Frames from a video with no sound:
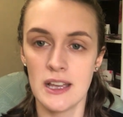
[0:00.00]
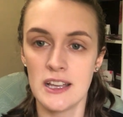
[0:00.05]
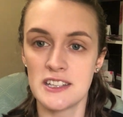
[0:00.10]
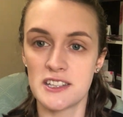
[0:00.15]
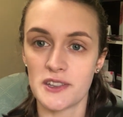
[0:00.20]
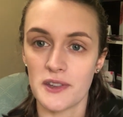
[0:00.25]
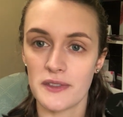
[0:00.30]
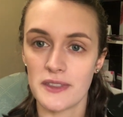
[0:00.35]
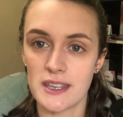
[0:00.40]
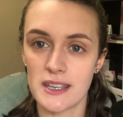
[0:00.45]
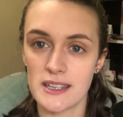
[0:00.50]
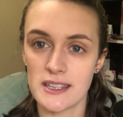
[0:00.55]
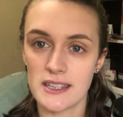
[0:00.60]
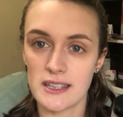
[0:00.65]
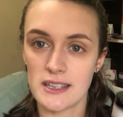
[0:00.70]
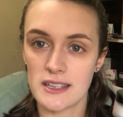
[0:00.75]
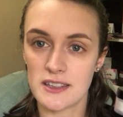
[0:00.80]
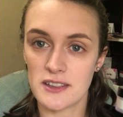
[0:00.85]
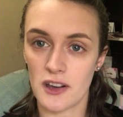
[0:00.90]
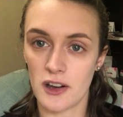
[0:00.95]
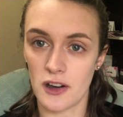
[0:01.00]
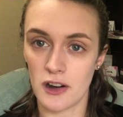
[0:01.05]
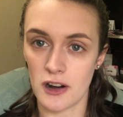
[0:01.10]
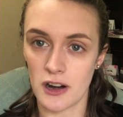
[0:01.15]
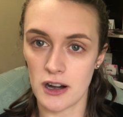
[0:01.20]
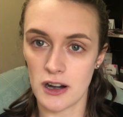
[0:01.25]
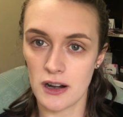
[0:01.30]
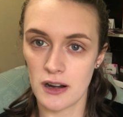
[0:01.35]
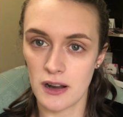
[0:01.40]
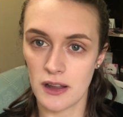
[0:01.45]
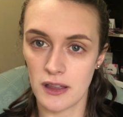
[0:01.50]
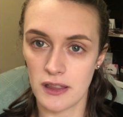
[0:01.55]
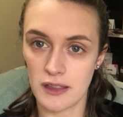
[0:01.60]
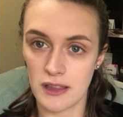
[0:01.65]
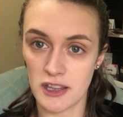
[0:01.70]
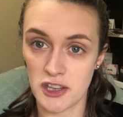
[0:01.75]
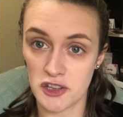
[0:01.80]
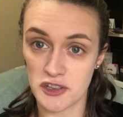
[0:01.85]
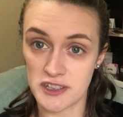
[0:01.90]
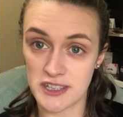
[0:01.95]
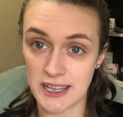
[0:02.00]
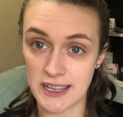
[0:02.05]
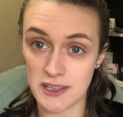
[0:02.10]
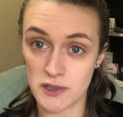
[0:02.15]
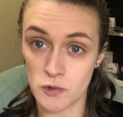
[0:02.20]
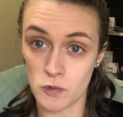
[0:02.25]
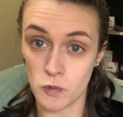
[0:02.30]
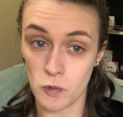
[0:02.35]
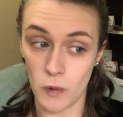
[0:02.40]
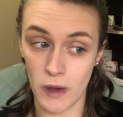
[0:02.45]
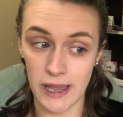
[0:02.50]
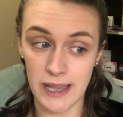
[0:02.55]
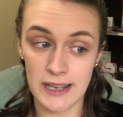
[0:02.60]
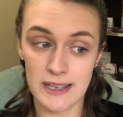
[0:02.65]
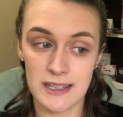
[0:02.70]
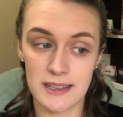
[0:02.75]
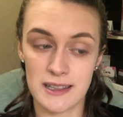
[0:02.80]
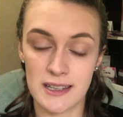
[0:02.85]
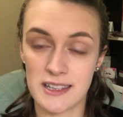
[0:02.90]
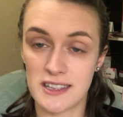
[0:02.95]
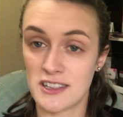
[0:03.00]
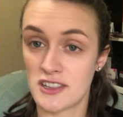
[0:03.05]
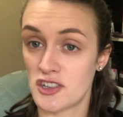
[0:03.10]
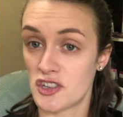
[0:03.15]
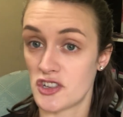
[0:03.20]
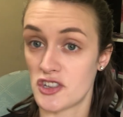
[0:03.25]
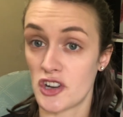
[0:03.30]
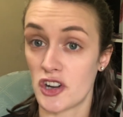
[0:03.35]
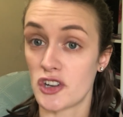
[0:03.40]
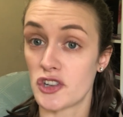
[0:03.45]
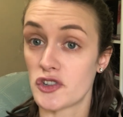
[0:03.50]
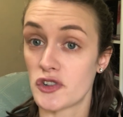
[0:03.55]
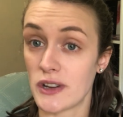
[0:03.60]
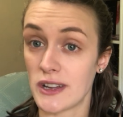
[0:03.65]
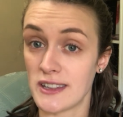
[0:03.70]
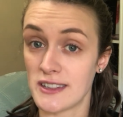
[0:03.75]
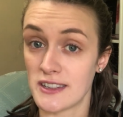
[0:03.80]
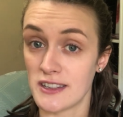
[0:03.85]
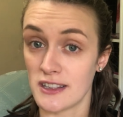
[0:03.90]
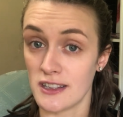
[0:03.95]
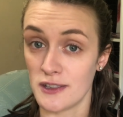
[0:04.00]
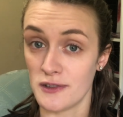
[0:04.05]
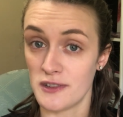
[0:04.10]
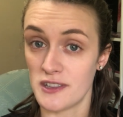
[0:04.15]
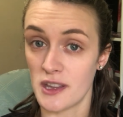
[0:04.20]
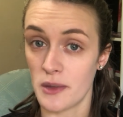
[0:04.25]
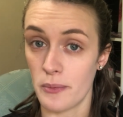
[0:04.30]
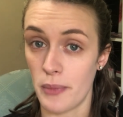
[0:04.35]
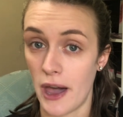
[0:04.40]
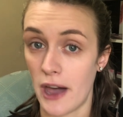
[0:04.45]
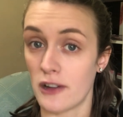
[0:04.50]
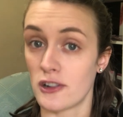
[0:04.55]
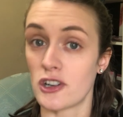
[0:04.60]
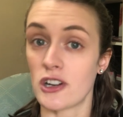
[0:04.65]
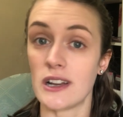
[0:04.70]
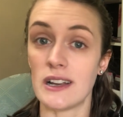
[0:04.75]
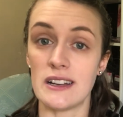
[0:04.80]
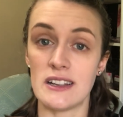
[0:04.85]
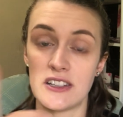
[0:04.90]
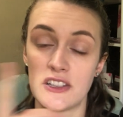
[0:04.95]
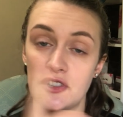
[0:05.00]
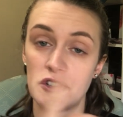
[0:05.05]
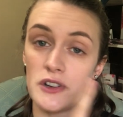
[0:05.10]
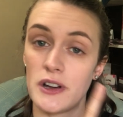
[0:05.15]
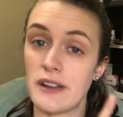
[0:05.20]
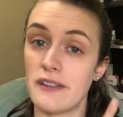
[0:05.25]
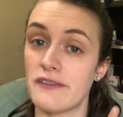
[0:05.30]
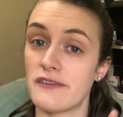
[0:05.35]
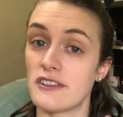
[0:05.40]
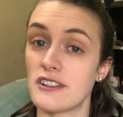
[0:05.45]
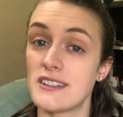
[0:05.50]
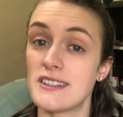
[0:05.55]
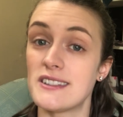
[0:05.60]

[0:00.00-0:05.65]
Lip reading: So this is you'll see it's white. This is just our translucent powder. It is great for